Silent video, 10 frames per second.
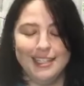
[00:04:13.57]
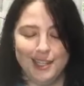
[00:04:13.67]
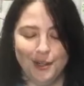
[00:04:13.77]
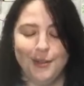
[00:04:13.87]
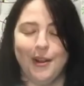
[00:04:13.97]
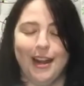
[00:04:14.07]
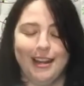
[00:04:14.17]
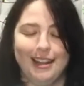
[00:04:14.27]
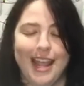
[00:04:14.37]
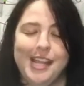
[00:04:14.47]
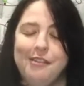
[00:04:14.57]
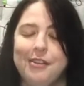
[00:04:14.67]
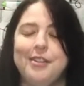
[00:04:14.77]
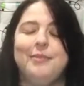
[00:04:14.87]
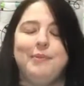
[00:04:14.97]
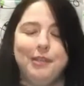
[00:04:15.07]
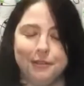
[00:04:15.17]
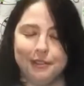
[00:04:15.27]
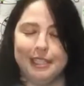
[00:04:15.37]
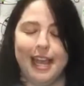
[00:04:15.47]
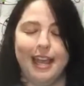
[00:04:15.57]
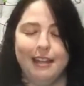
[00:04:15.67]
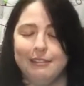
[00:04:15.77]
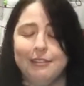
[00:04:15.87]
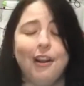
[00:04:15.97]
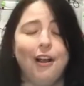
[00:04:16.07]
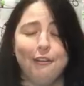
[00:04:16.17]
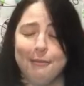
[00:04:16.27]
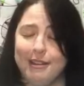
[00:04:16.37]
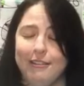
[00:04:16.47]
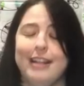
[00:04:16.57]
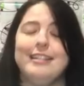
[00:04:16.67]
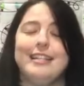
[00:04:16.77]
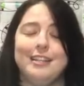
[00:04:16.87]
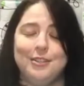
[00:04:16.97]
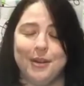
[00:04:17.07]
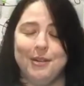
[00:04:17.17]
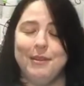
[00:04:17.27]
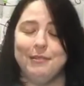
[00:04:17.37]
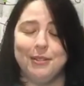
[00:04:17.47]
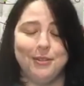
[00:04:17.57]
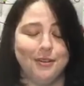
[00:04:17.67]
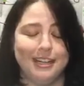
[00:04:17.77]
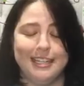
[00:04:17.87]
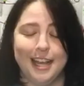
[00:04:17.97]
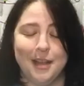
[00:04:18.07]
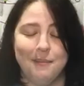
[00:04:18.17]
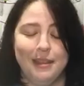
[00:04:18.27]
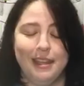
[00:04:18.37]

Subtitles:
Dear Lord, thank you for this beautiful day, for all of my friends that joined me for story time.